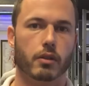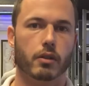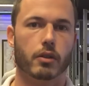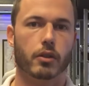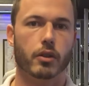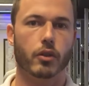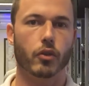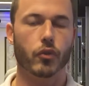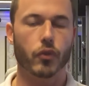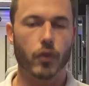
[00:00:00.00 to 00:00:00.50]

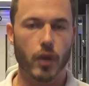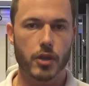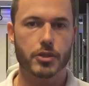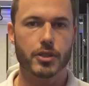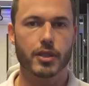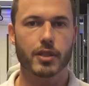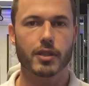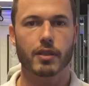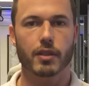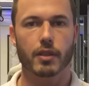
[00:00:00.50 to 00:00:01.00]
The first
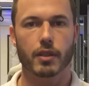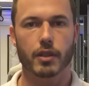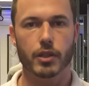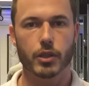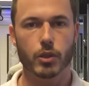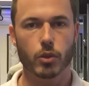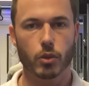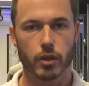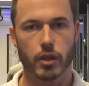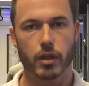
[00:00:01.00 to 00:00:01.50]
thing that
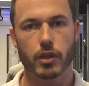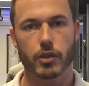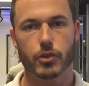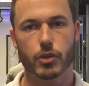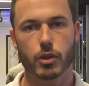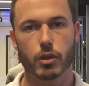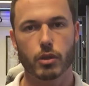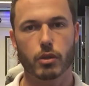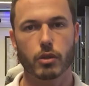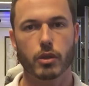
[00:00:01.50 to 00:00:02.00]
you're going to
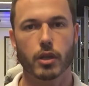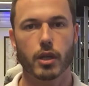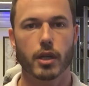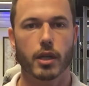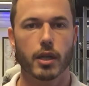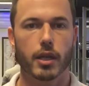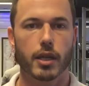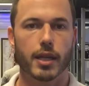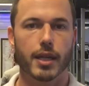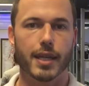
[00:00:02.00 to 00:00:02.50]
do
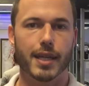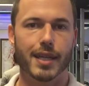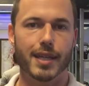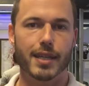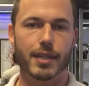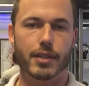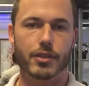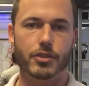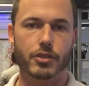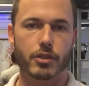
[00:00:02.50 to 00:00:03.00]

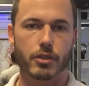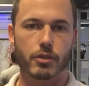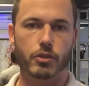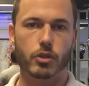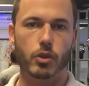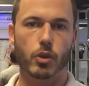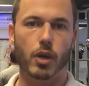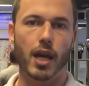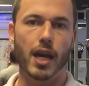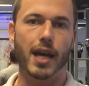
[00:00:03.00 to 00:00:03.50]
is
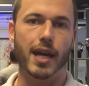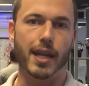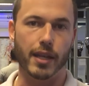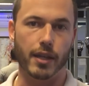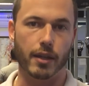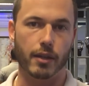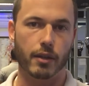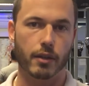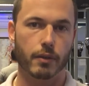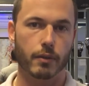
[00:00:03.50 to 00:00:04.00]
to
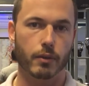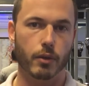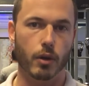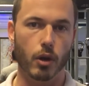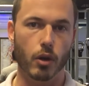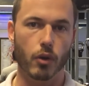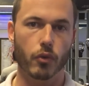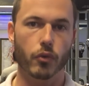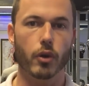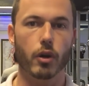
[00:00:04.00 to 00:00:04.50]
hang
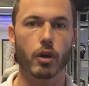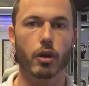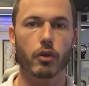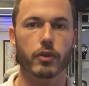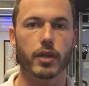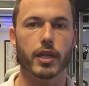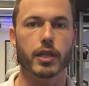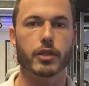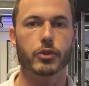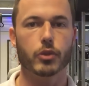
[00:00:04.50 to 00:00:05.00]
off of
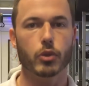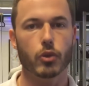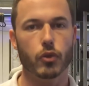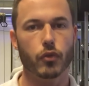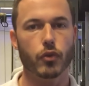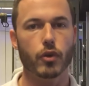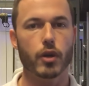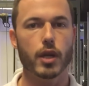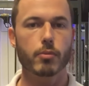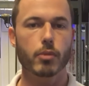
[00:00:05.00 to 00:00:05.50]
a door
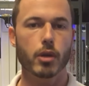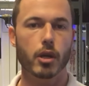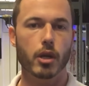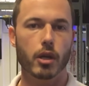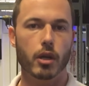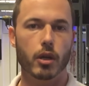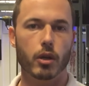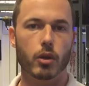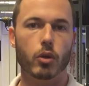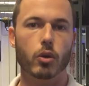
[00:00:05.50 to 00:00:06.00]
frame
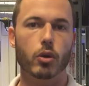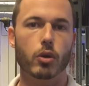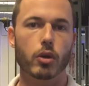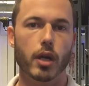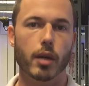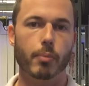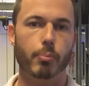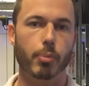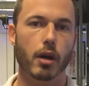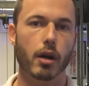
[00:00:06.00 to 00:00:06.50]
or
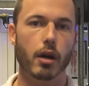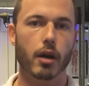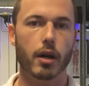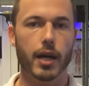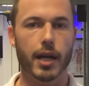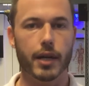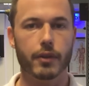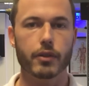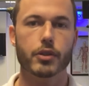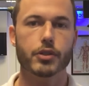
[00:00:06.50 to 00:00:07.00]
a bar
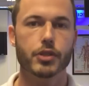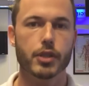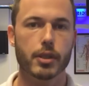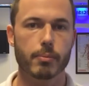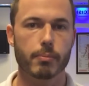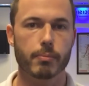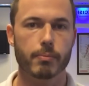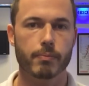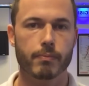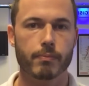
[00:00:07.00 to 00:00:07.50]
at the gym.
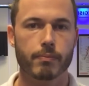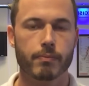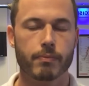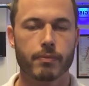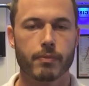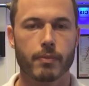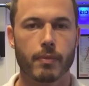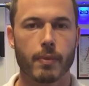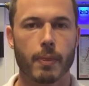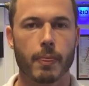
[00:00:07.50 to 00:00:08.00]

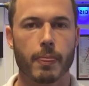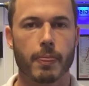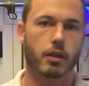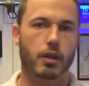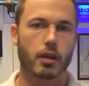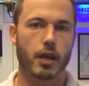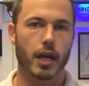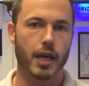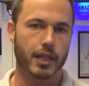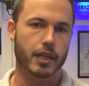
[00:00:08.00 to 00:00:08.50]

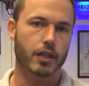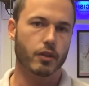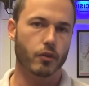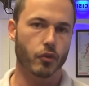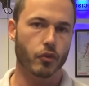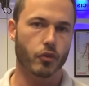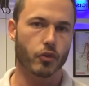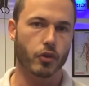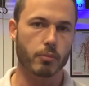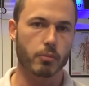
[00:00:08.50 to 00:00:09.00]
Hanging
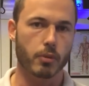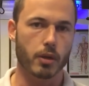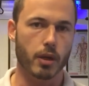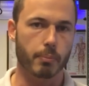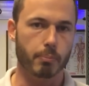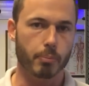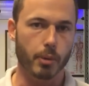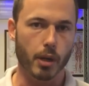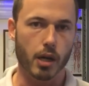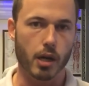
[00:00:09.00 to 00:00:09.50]
from a
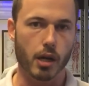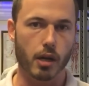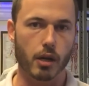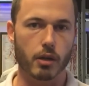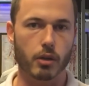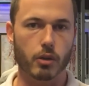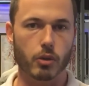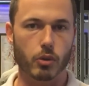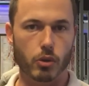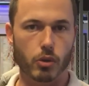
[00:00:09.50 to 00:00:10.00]

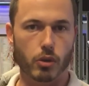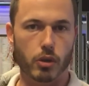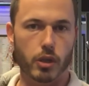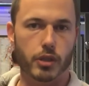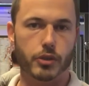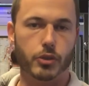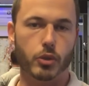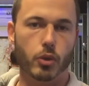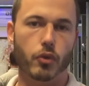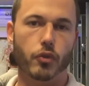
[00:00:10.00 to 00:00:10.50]
bar or a
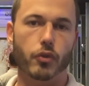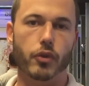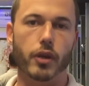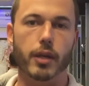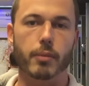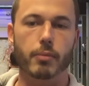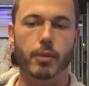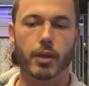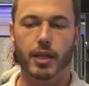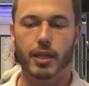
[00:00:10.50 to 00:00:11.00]
door
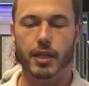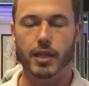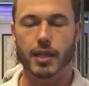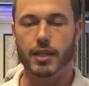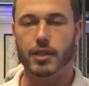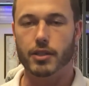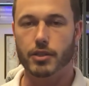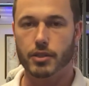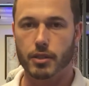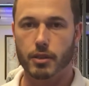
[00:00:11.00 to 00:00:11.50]
frame
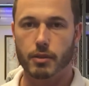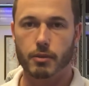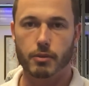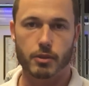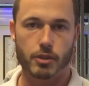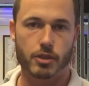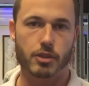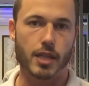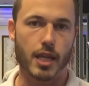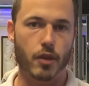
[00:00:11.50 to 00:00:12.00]
is
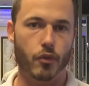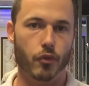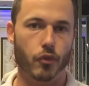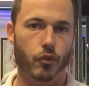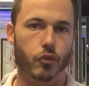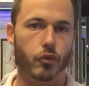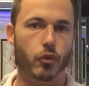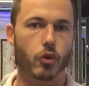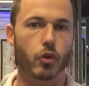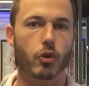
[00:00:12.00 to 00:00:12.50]
safe
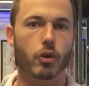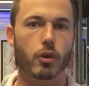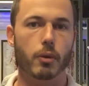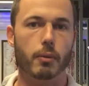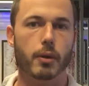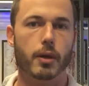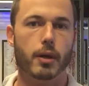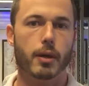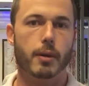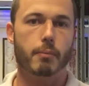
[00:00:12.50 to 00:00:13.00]

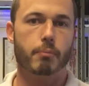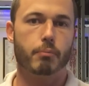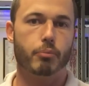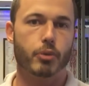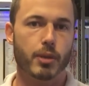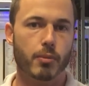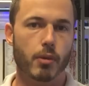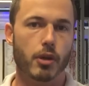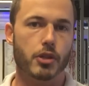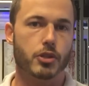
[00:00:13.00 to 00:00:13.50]
for
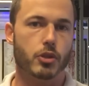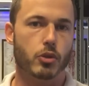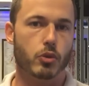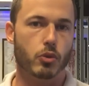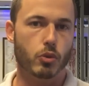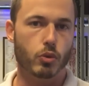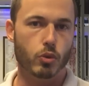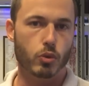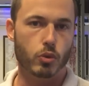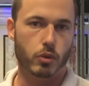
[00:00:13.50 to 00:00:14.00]
pretty much
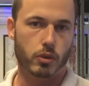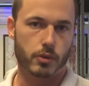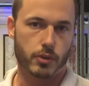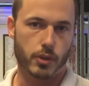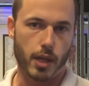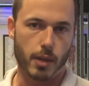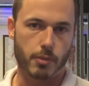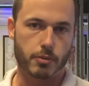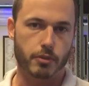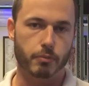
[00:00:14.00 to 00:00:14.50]
all
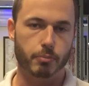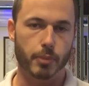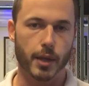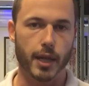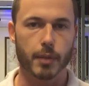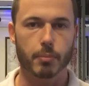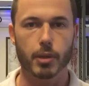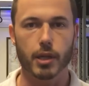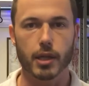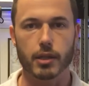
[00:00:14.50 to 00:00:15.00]
types of
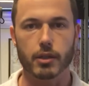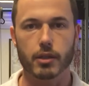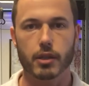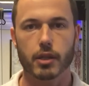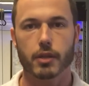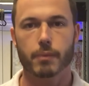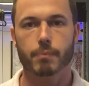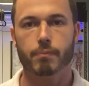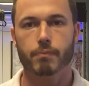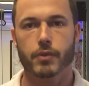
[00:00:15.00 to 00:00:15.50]
back pain.
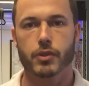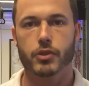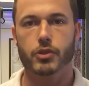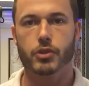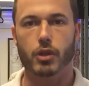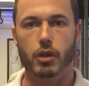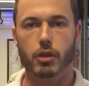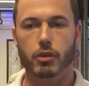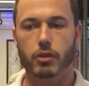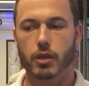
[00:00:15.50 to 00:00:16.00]

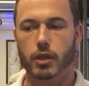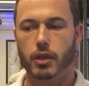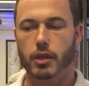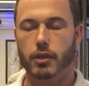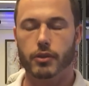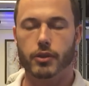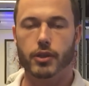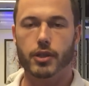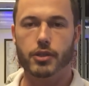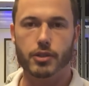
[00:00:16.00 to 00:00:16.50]
So
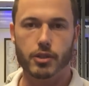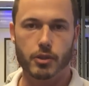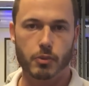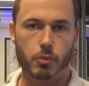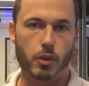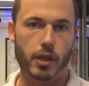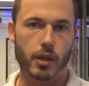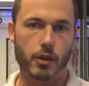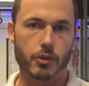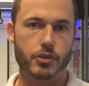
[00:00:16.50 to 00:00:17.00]
this is
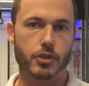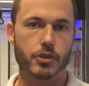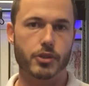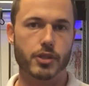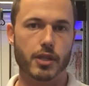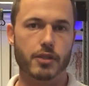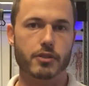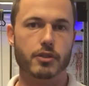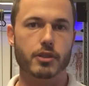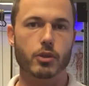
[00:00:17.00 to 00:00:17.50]
why I
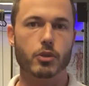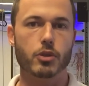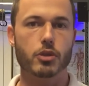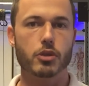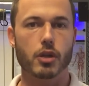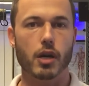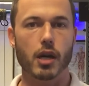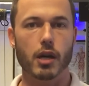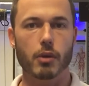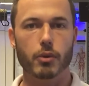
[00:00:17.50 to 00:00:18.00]
suggest you
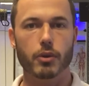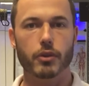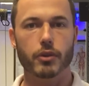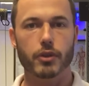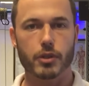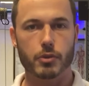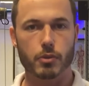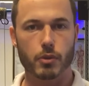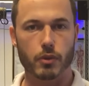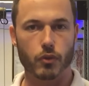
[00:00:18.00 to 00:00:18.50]
start with
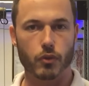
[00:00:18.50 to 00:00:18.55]
this one